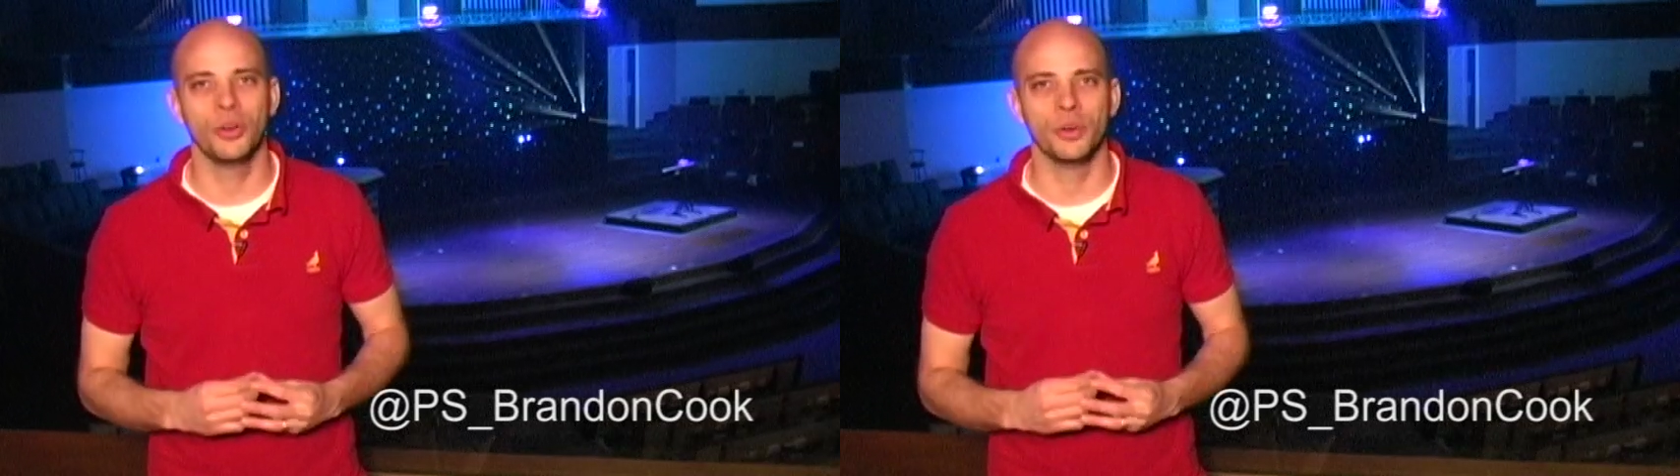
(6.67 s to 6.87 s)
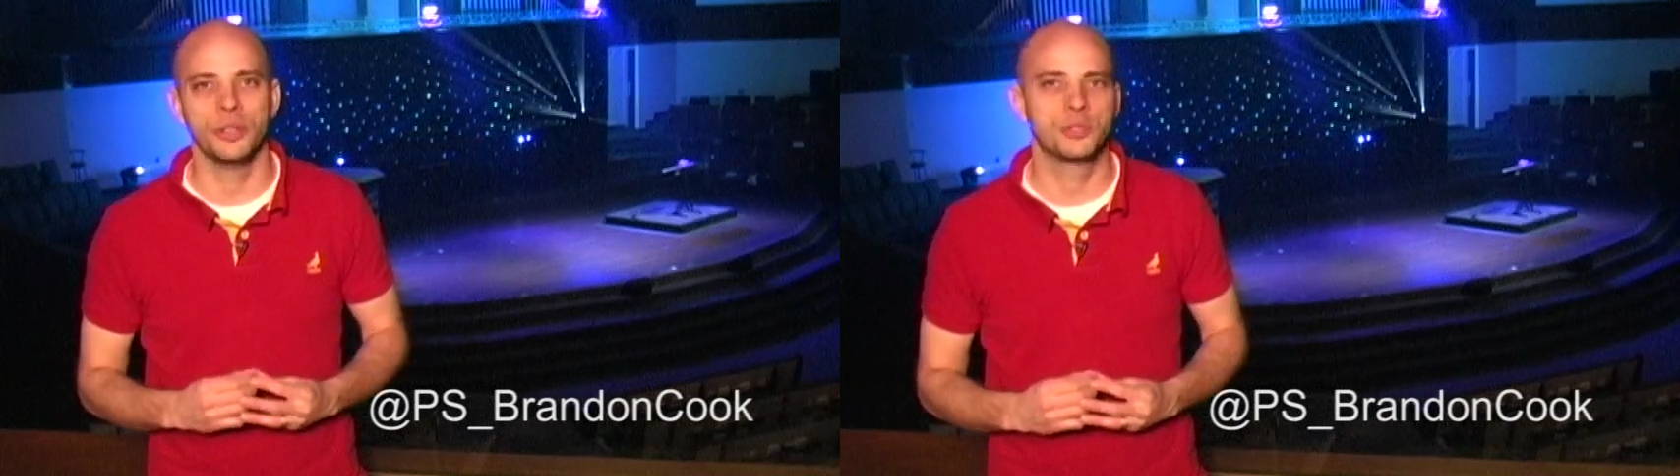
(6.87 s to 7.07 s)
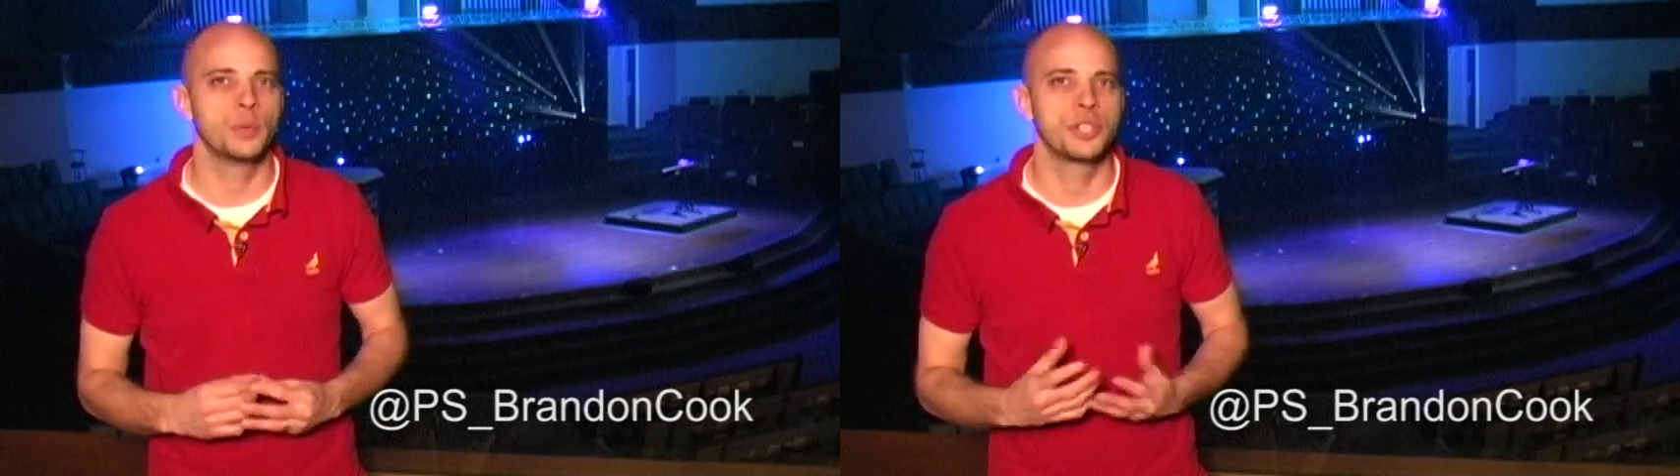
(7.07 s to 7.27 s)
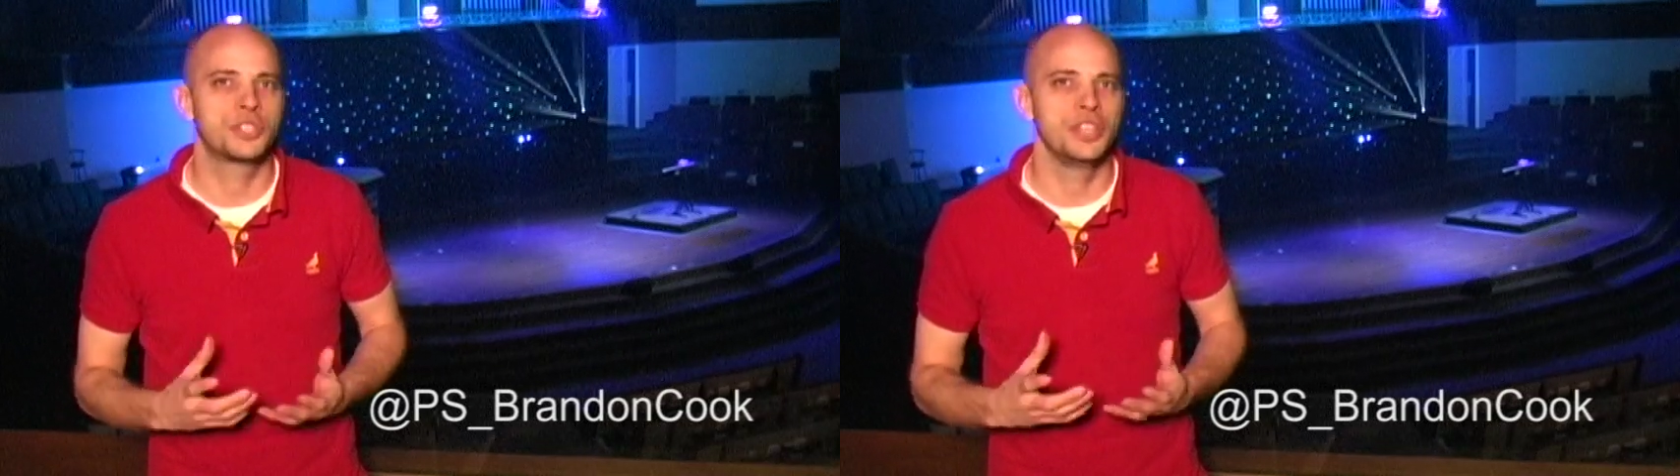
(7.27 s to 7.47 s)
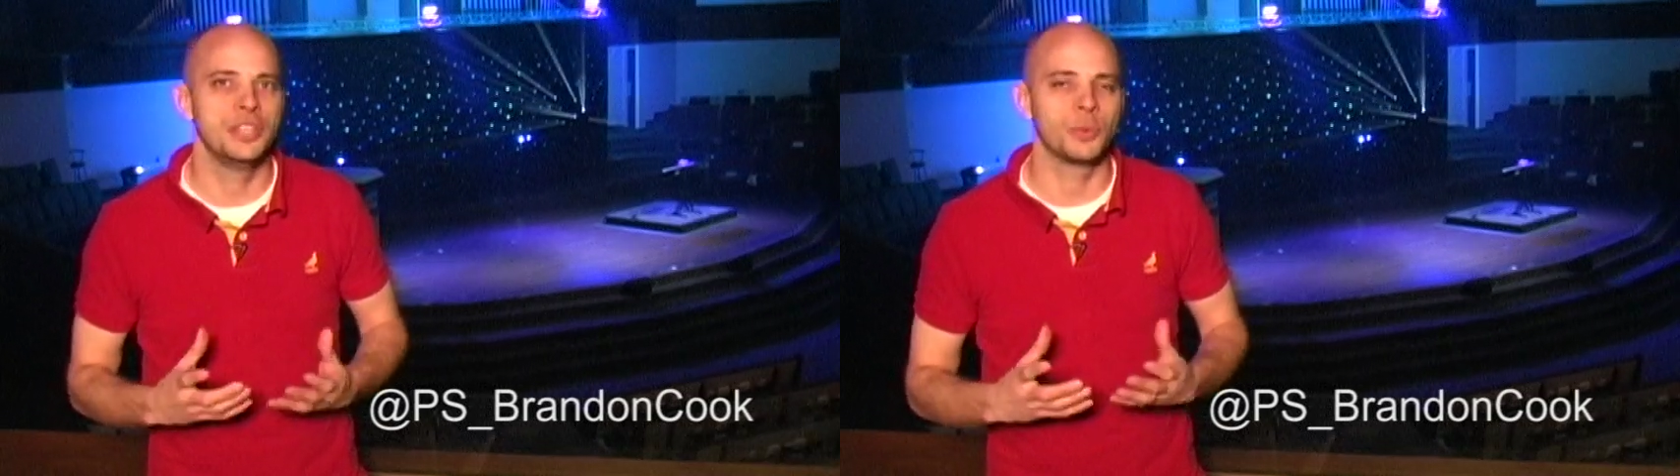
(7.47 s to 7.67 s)
or a Swiss
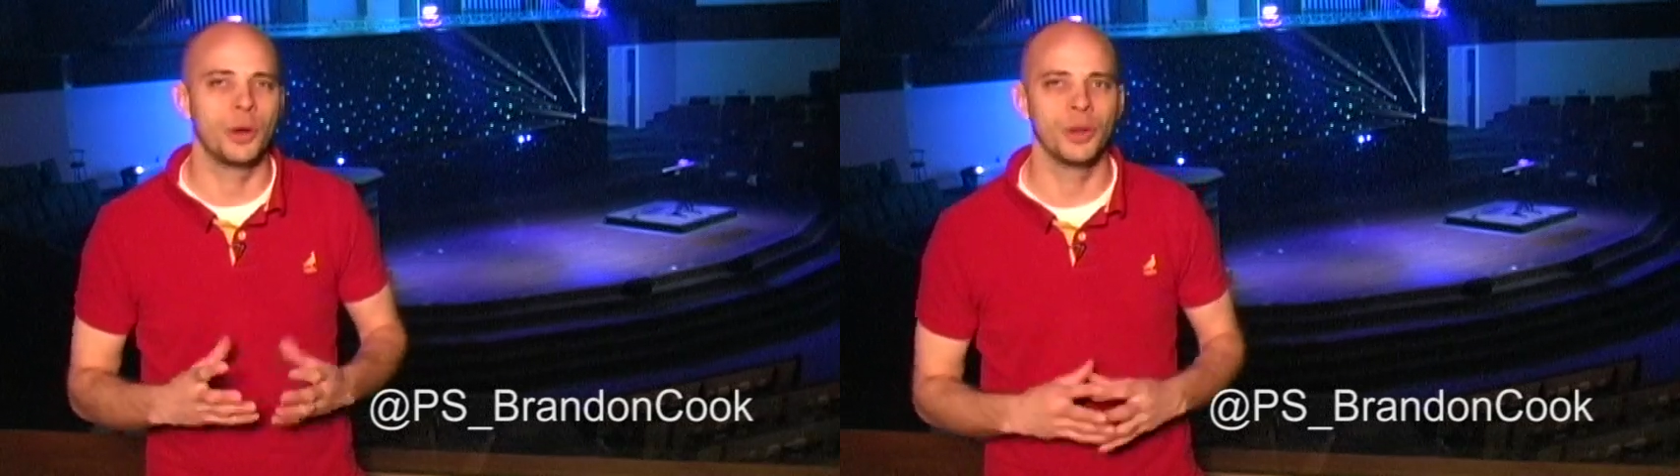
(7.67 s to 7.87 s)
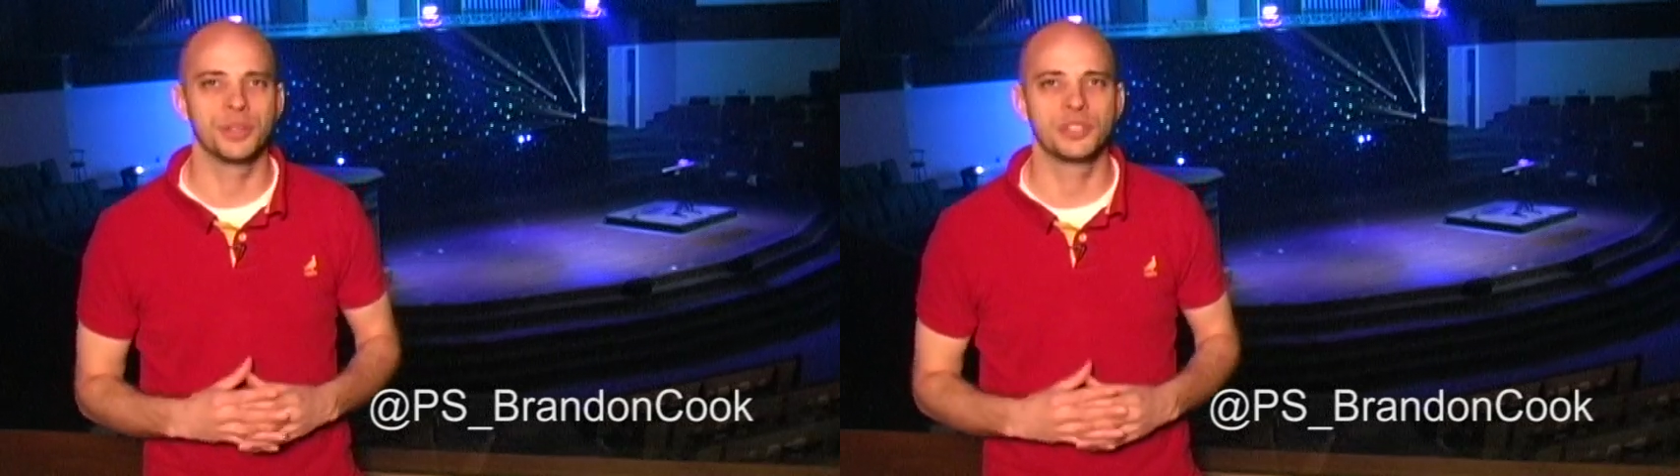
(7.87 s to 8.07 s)
cheese wall as